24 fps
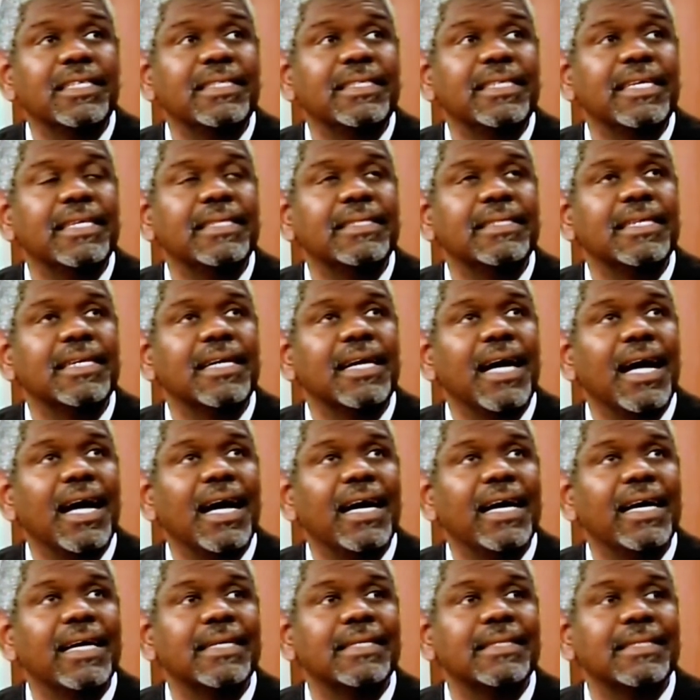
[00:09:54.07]
data
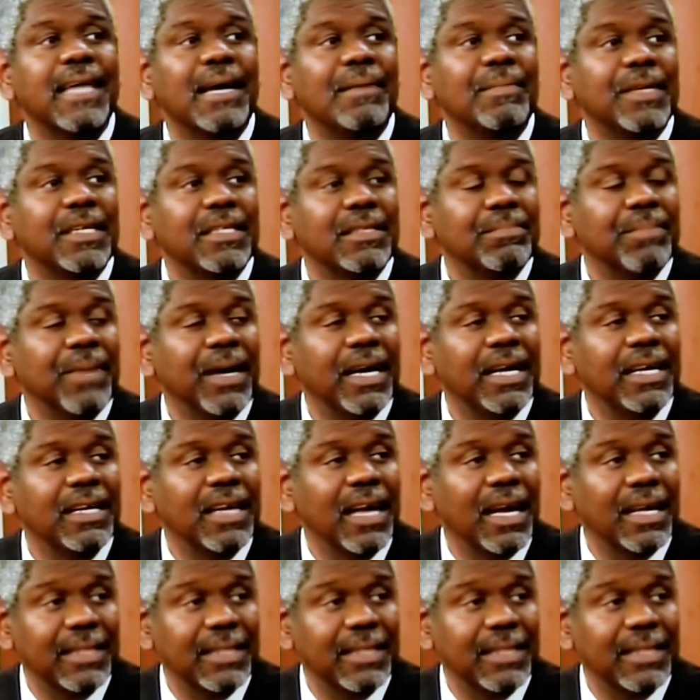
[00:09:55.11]
are examined by,